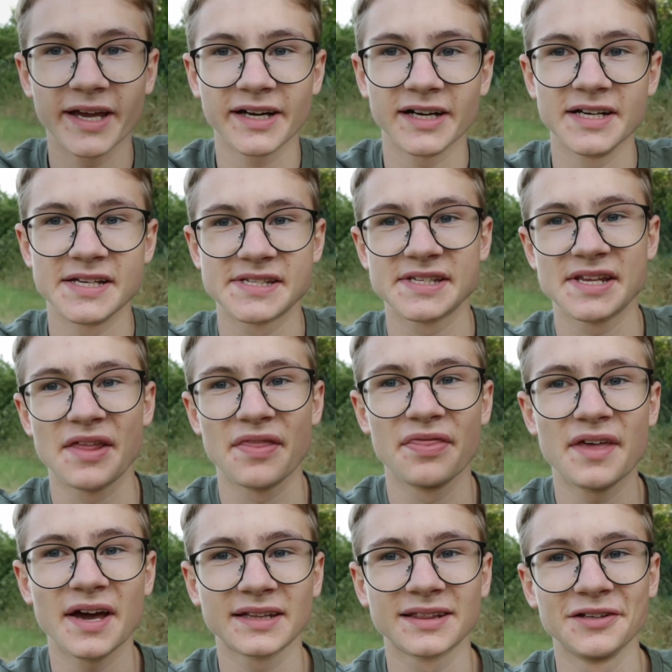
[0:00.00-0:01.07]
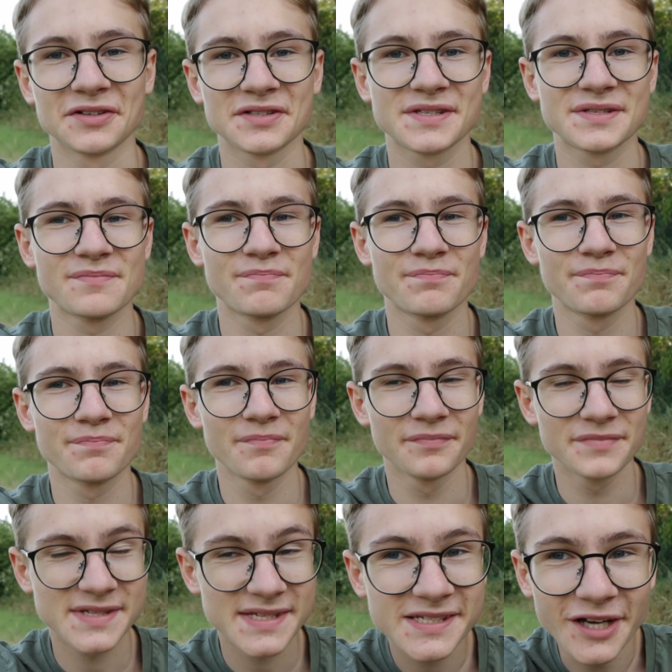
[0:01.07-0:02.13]
guys, that looks
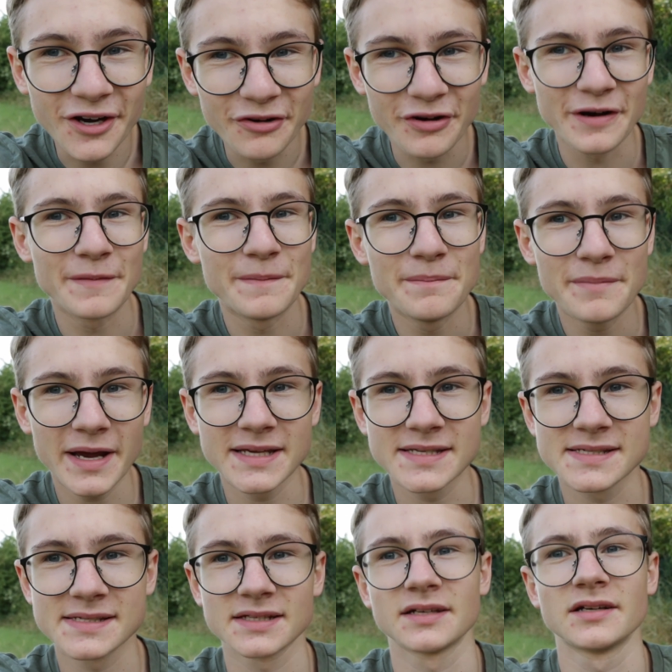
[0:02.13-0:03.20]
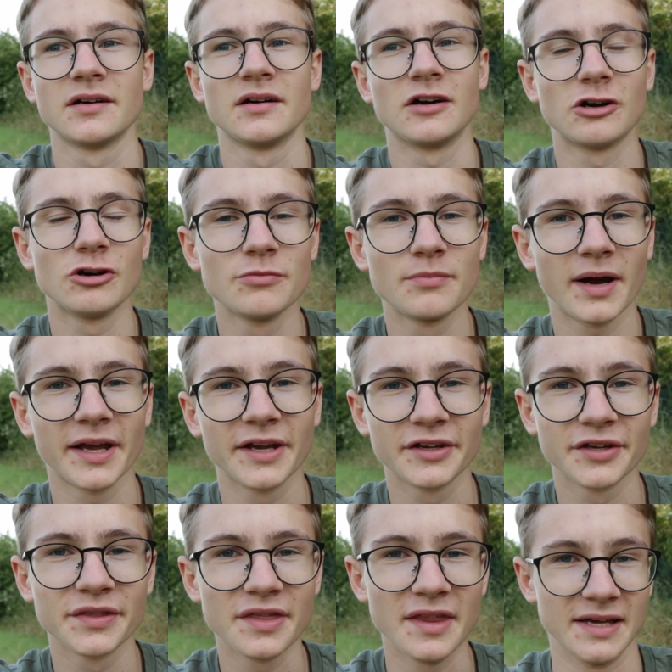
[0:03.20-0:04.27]
so amazing. Oh my
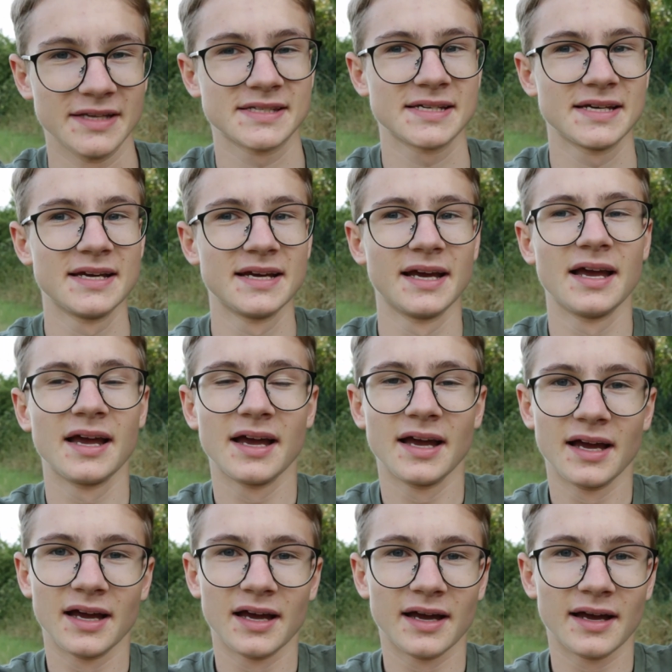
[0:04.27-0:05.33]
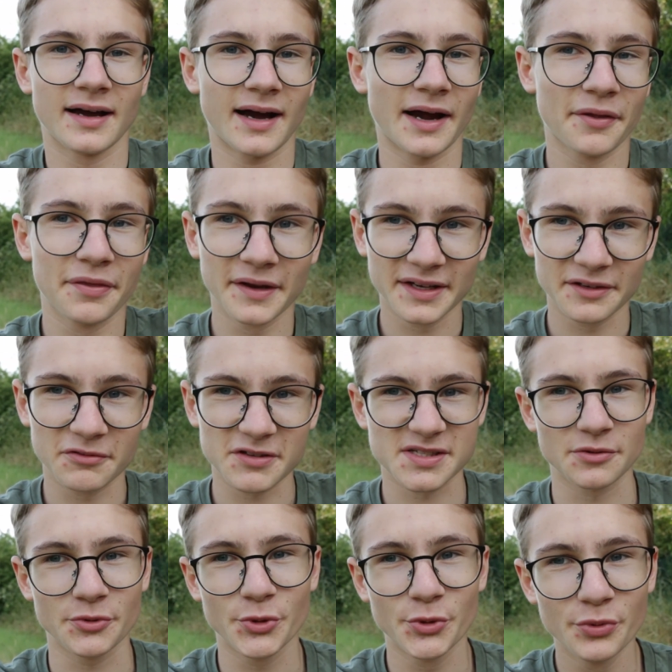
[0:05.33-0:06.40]
goodness. I think it was
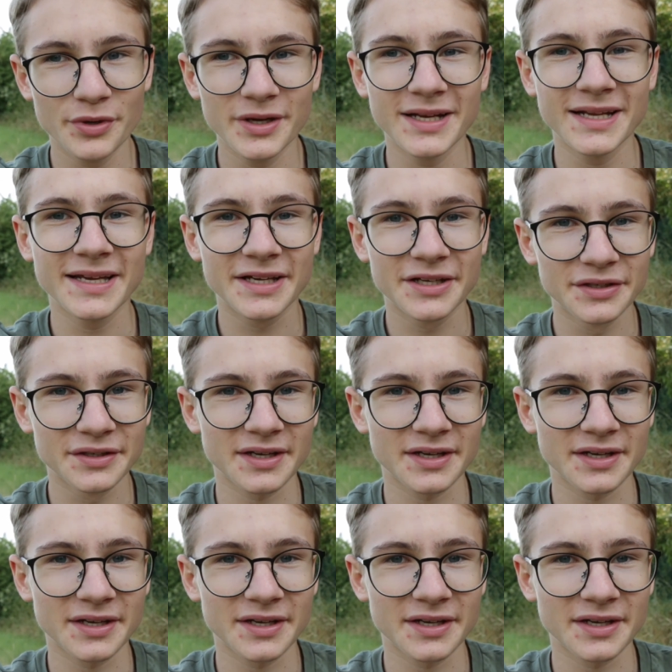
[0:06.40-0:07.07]
a really good